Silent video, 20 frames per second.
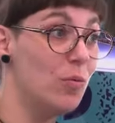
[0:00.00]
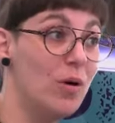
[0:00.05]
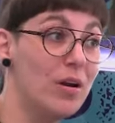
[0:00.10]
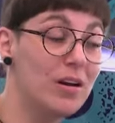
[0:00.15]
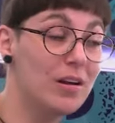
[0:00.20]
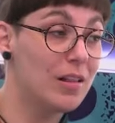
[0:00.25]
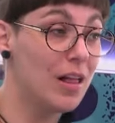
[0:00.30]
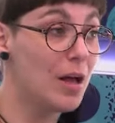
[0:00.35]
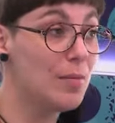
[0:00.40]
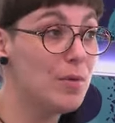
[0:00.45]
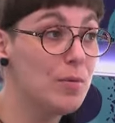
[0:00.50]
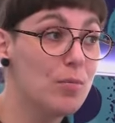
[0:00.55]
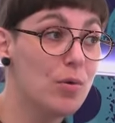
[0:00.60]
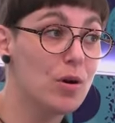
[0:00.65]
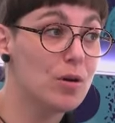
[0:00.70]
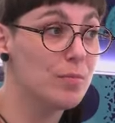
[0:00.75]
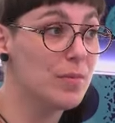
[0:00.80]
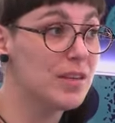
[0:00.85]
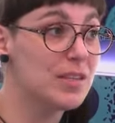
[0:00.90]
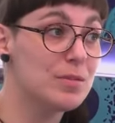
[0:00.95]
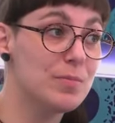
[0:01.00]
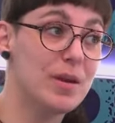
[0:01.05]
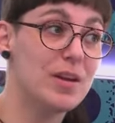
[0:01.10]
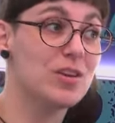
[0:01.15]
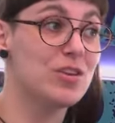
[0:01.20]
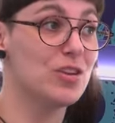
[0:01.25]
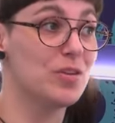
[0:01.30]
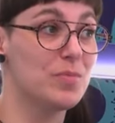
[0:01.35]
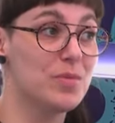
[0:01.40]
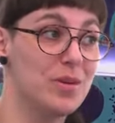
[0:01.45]
want to climb aboard my
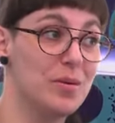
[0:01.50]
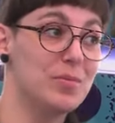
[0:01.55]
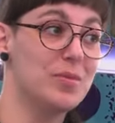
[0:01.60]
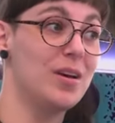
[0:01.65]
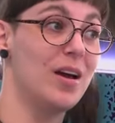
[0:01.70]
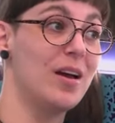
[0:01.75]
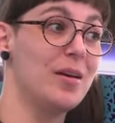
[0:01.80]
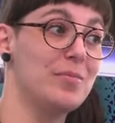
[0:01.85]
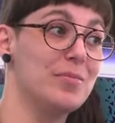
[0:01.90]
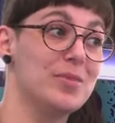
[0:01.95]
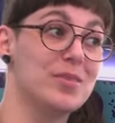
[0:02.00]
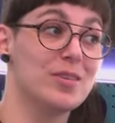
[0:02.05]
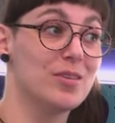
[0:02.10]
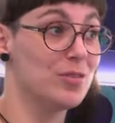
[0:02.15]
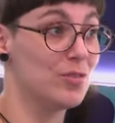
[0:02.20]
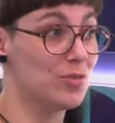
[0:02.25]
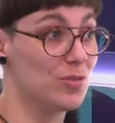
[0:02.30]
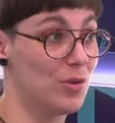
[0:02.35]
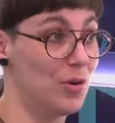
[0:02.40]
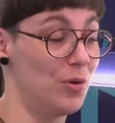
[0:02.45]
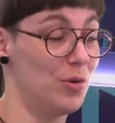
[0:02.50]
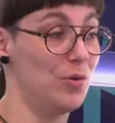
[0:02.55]
spaceship sometimes. So